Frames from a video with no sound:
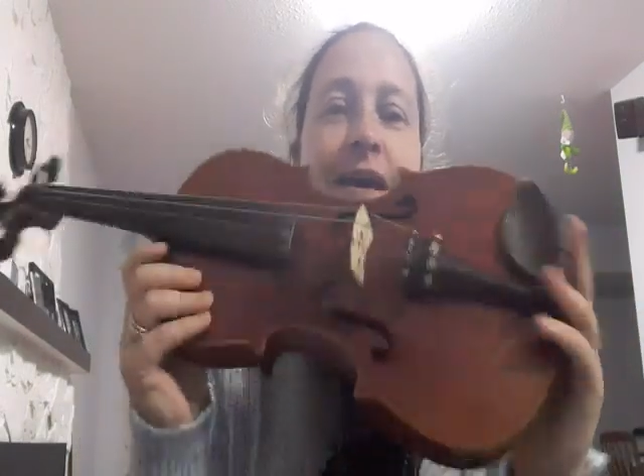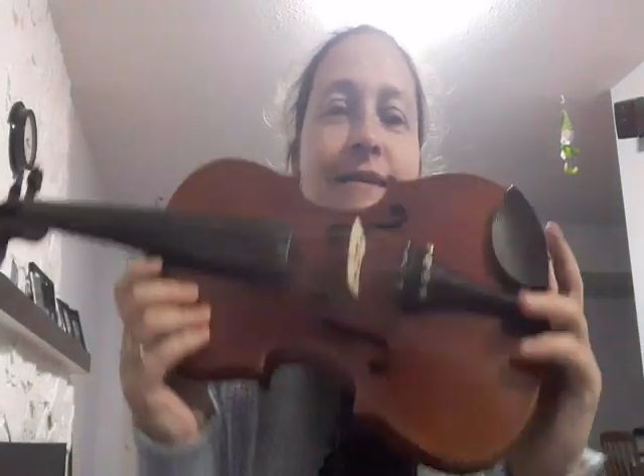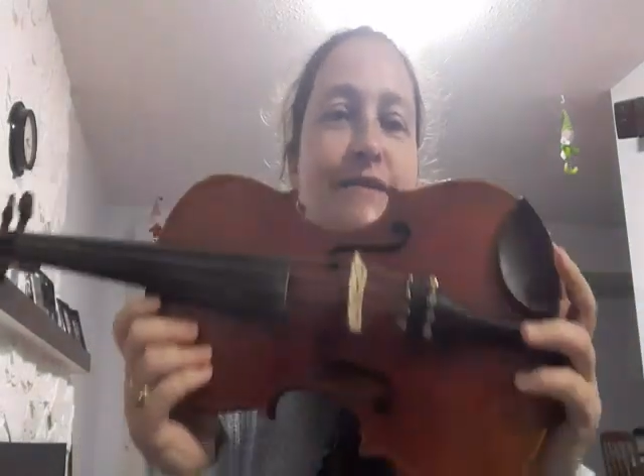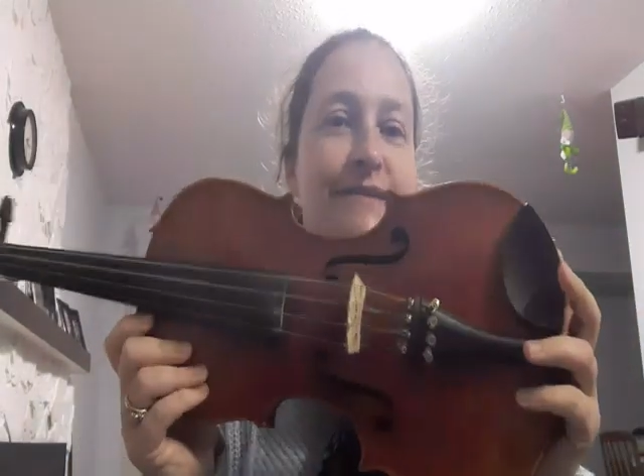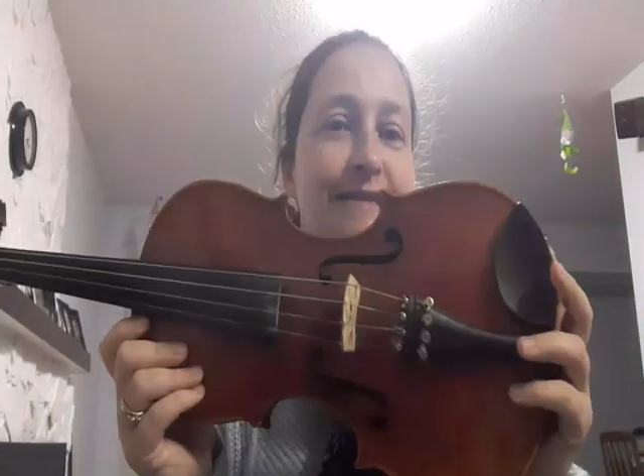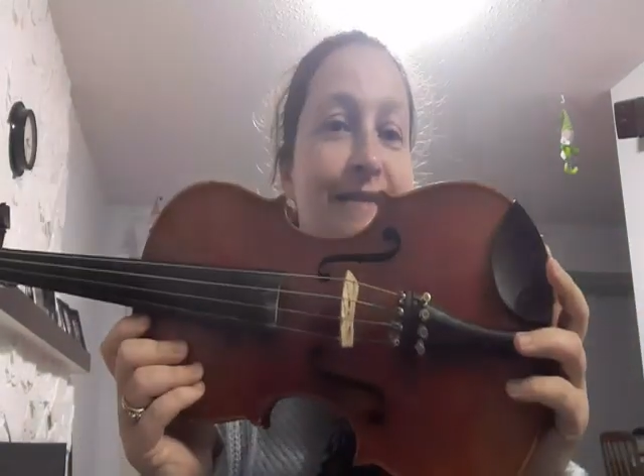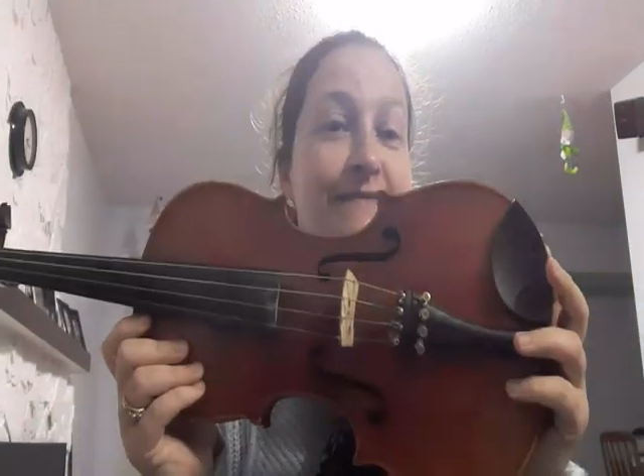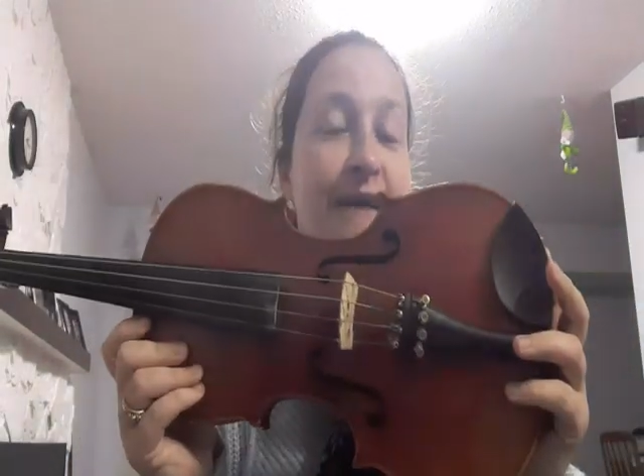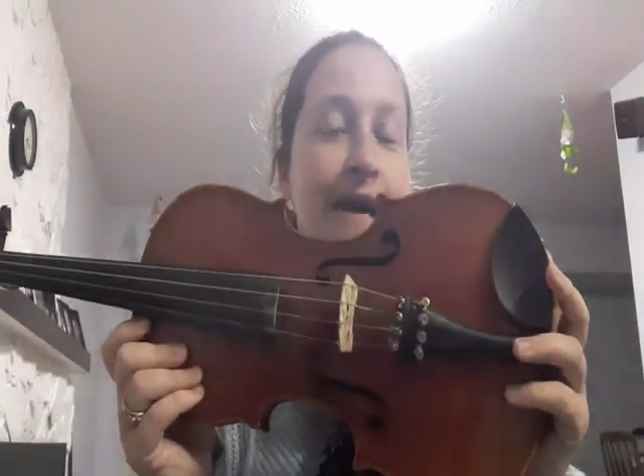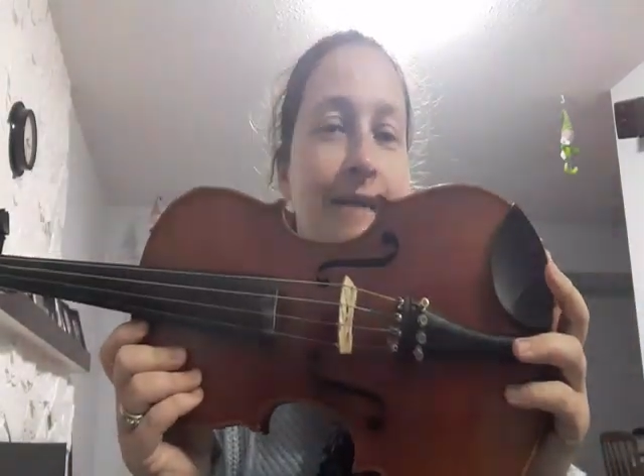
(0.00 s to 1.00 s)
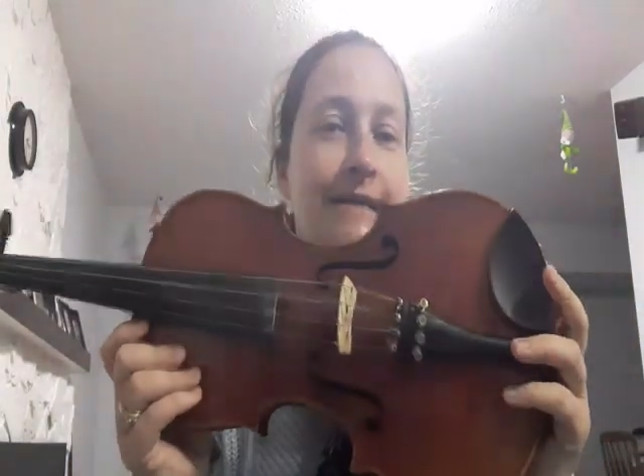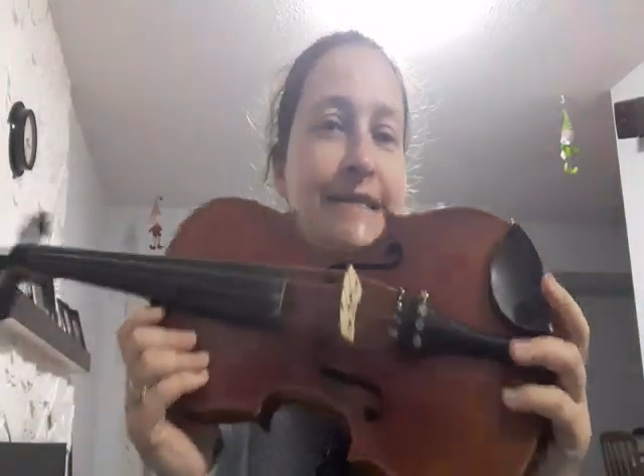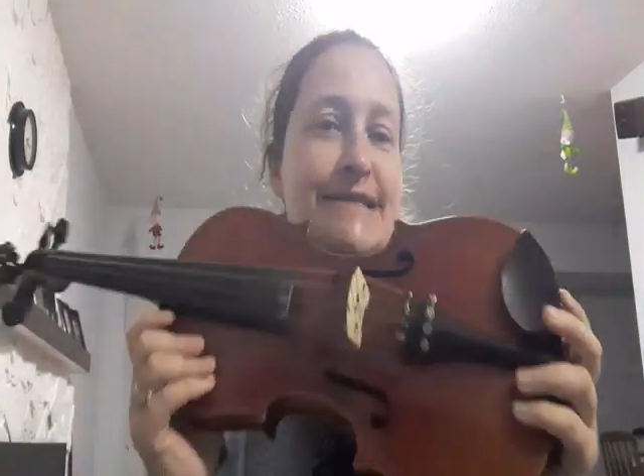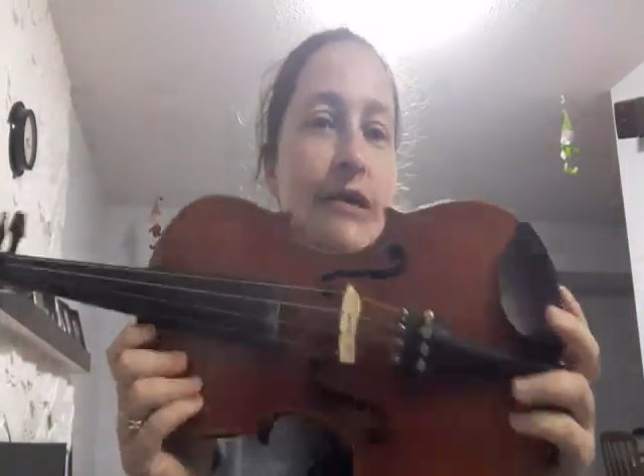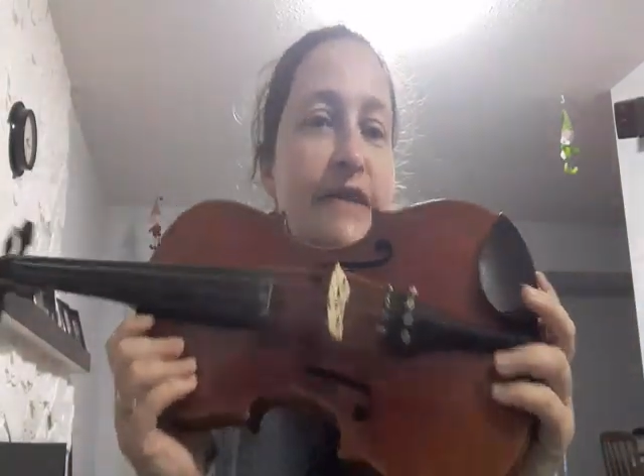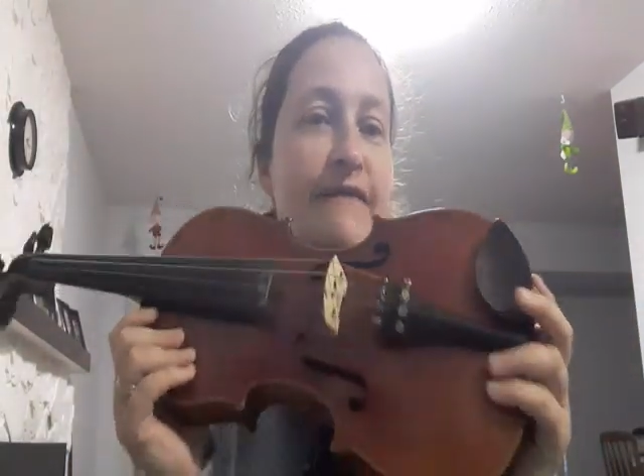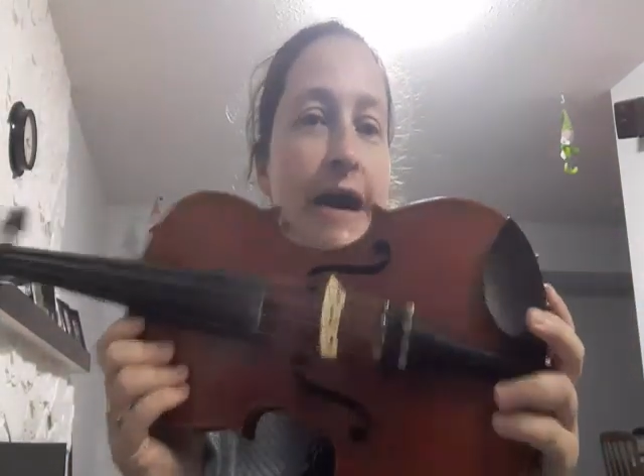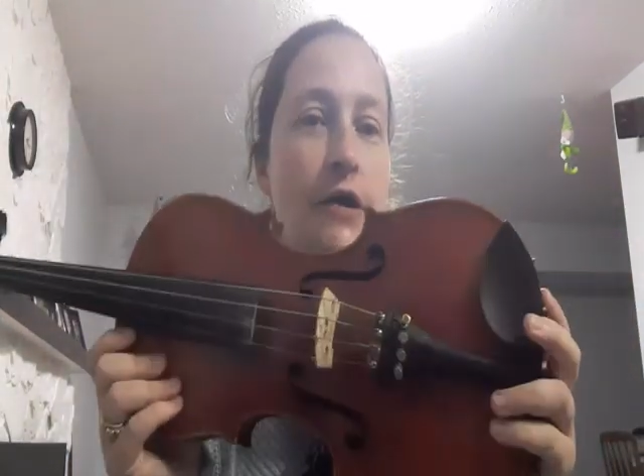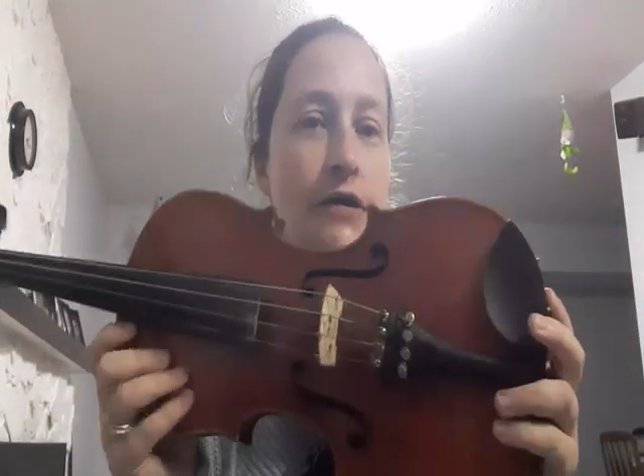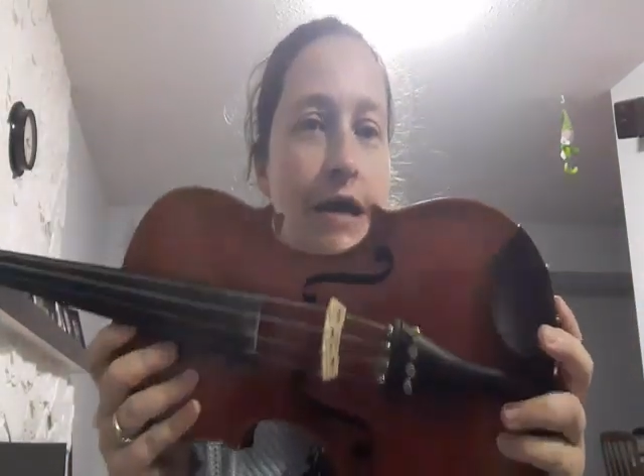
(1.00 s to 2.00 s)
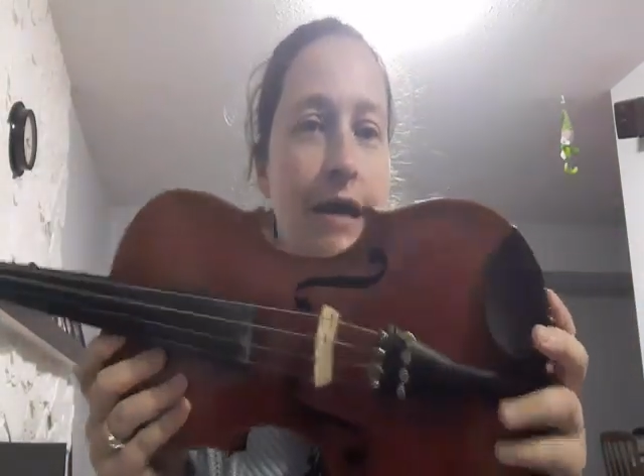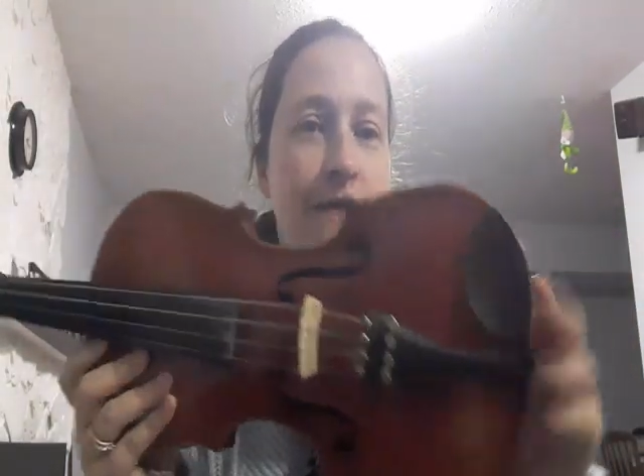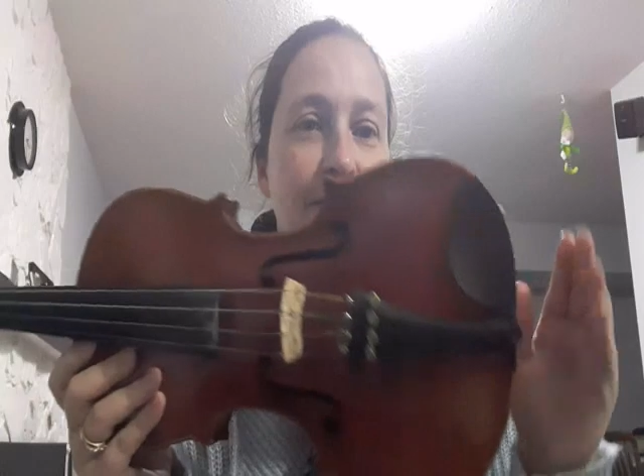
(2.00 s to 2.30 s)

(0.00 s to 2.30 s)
so this is a violin, it's not a viola.